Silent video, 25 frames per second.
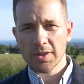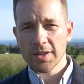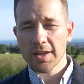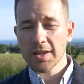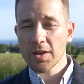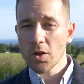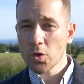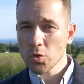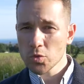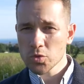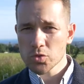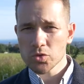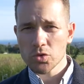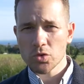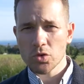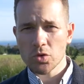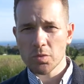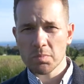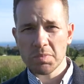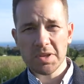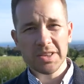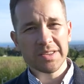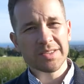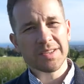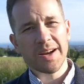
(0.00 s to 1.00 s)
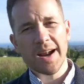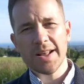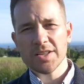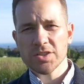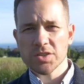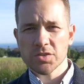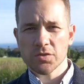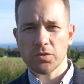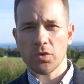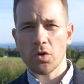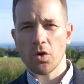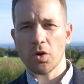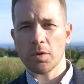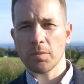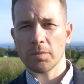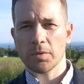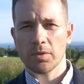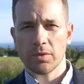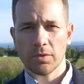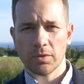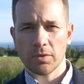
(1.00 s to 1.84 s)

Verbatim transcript: can also be transformed.